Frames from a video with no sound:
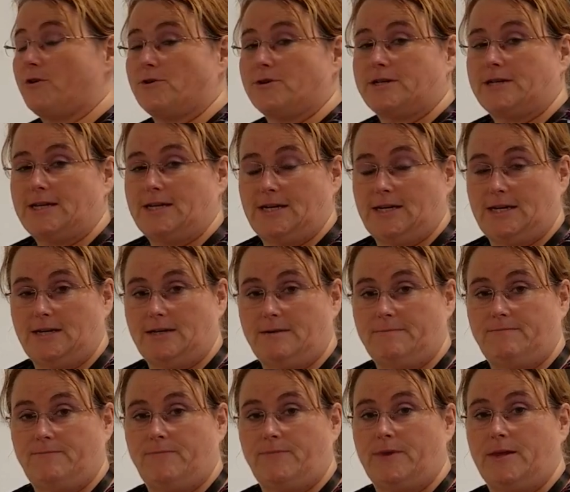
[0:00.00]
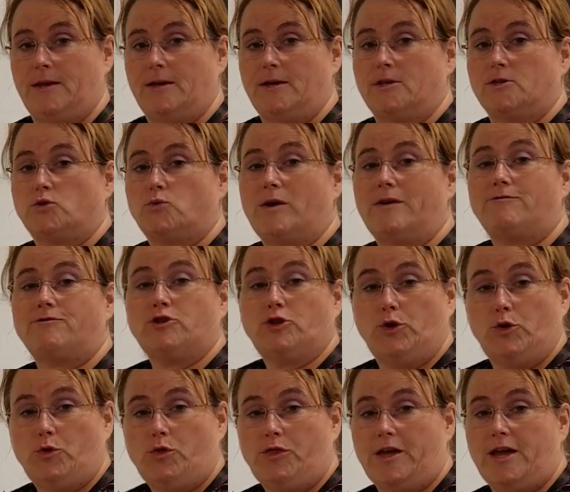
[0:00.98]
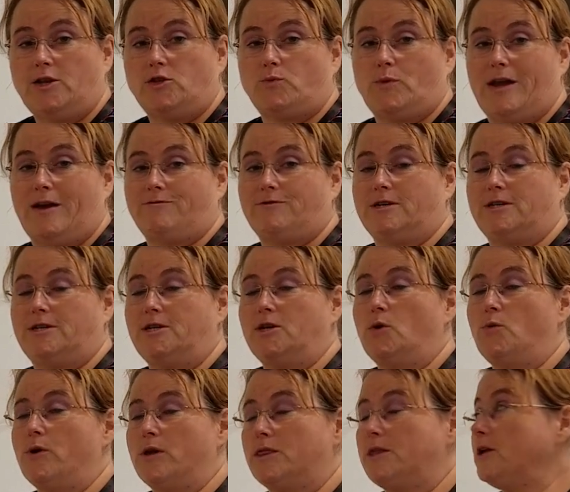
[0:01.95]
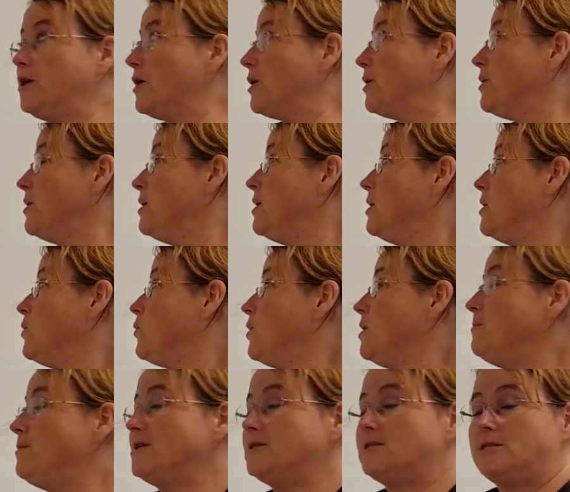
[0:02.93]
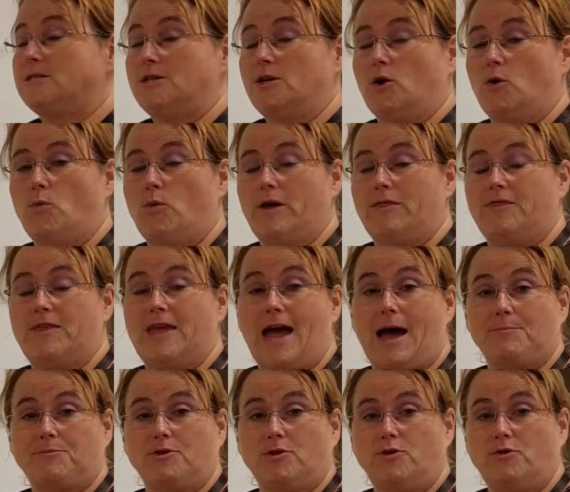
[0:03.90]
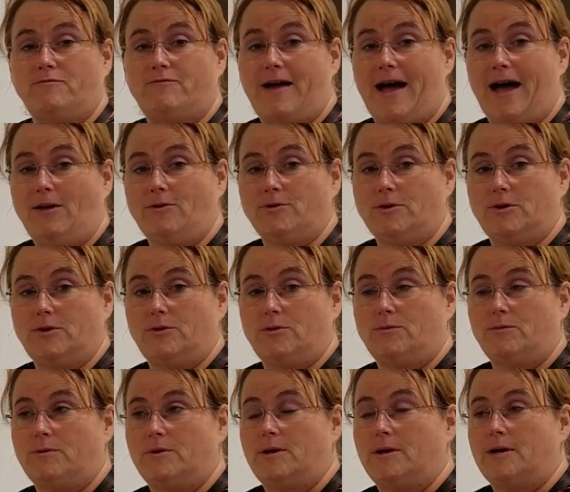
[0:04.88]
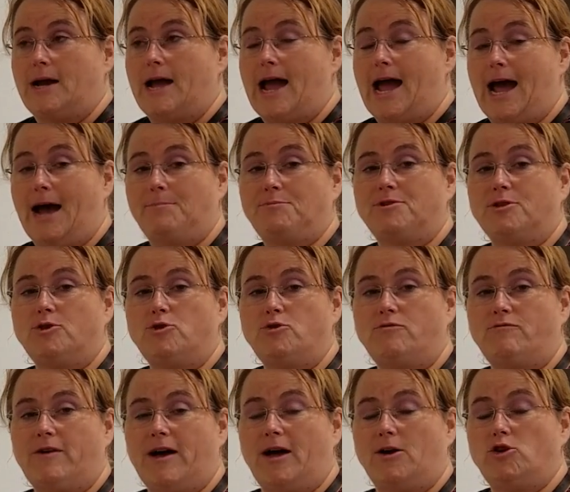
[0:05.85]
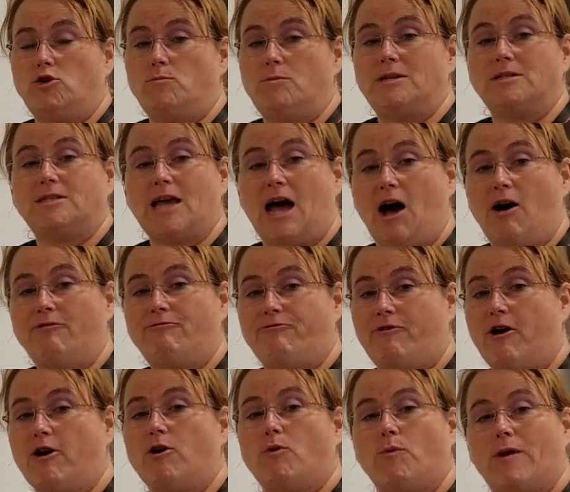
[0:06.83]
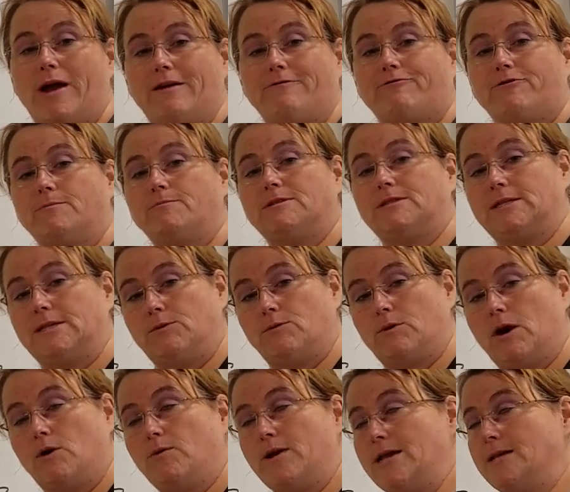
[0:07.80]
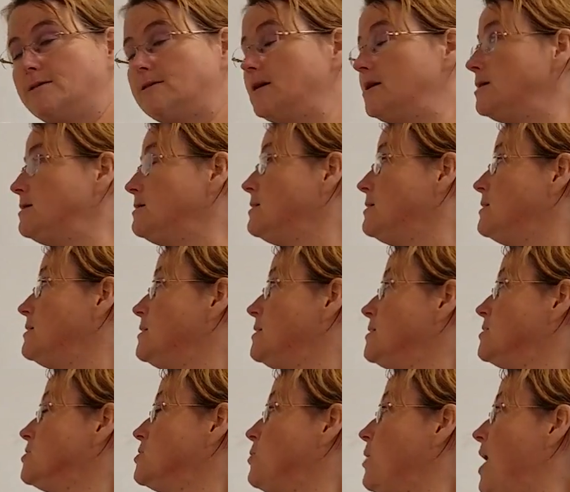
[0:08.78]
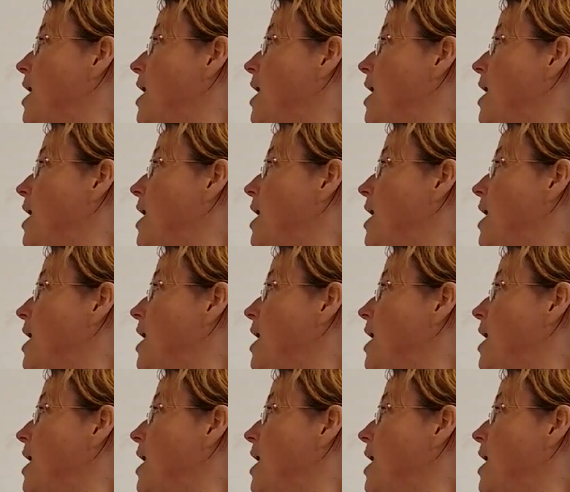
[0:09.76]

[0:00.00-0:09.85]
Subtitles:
13. So we have 2 things we have to deal with here. We must deal with the absolute value. Absolute value means how far away from 0 is it? So